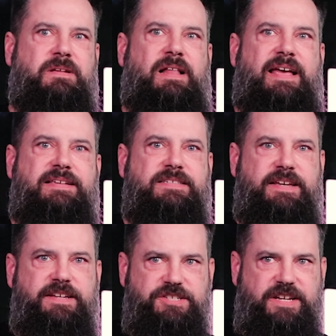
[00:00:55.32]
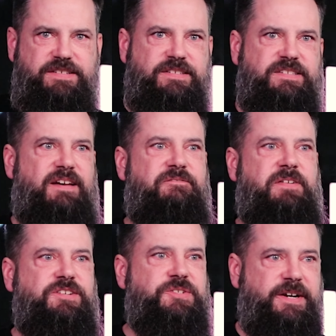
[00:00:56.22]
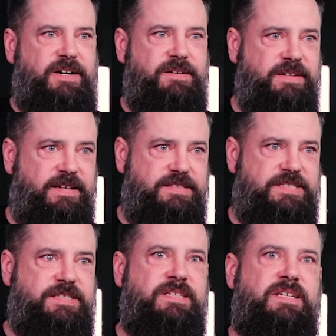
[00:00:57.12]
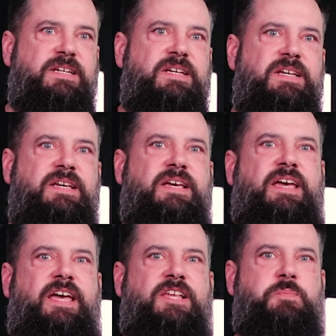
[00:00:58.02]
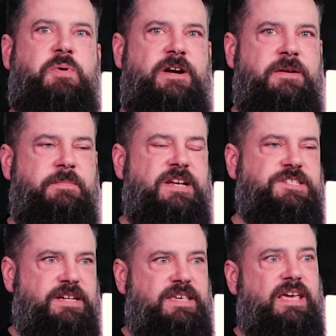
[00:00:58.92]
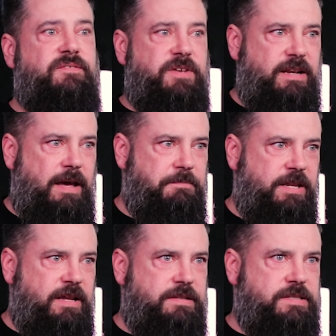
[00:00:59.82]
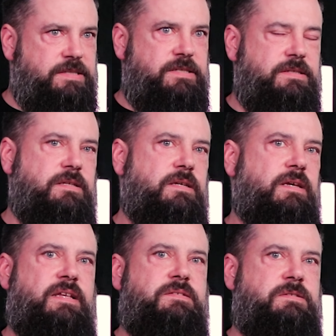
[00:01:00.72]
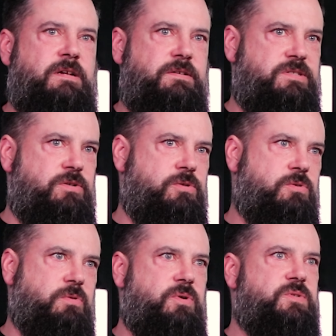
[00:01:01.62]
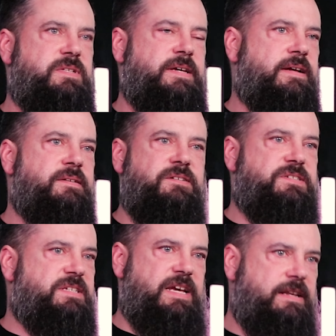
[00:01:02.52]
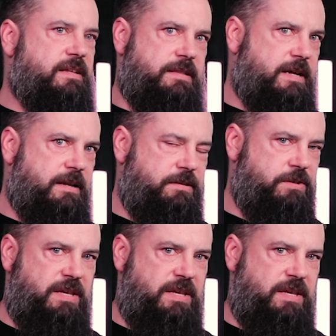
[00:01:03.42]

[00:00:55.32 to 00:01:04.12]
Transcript: like saying Jason's got facial hair. It's it's pretty much a given. I mean, it's... It's the, so grossly understated that you